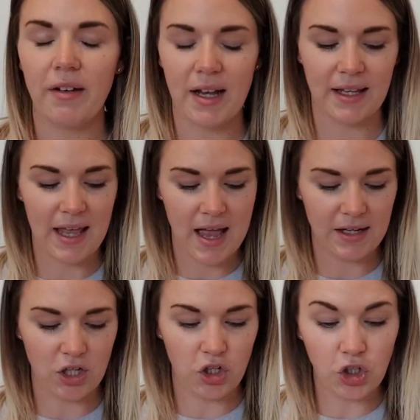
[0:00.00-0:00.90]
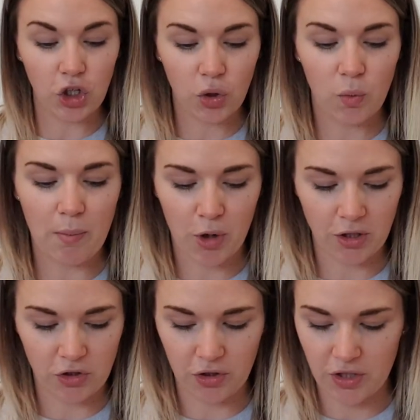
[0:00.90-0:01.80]
are, again, new
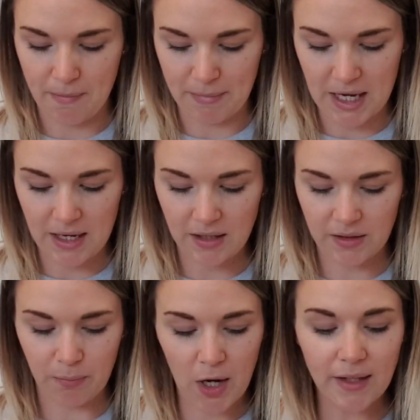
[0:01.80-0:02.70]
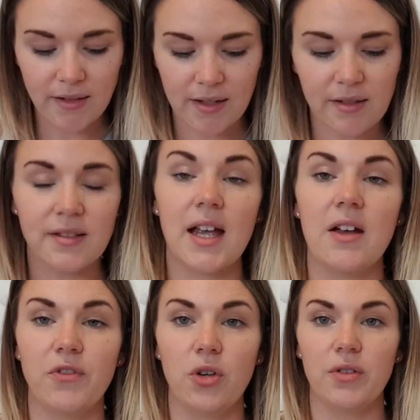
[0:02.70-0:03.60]
products on me. The brand isn't.
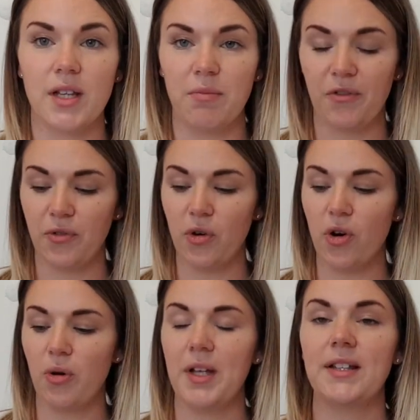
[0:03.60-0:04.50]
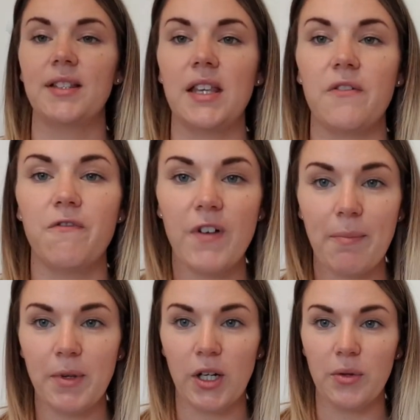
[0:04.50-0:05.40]
I've used it before. It's the
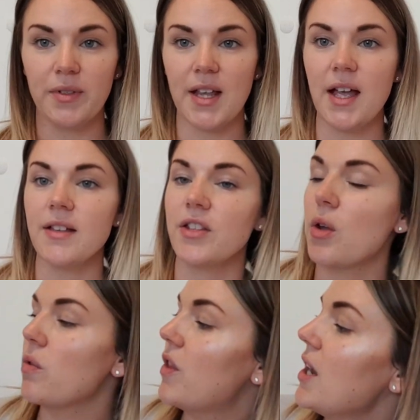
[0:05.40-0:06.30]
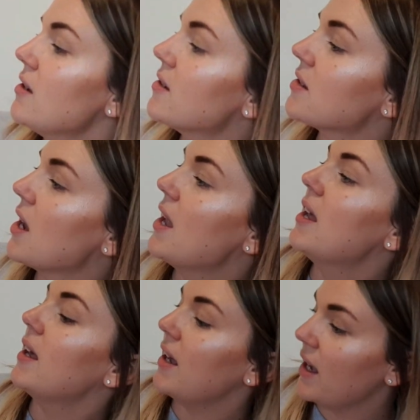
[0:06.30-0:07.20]
Fabuloso. So this
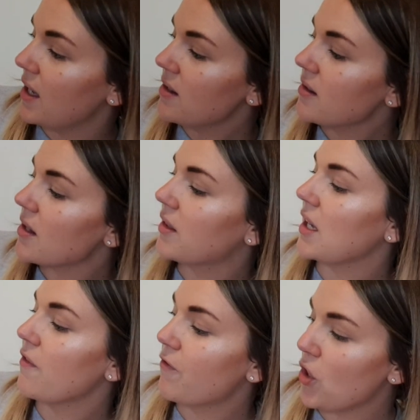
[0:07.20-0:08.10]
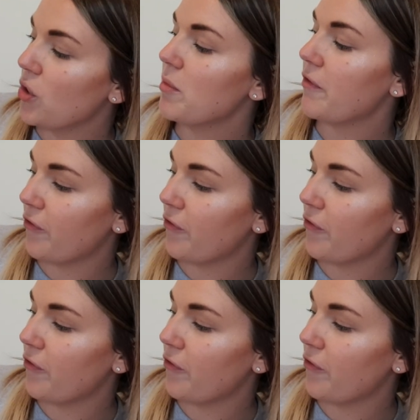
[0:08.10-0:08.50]
is the foam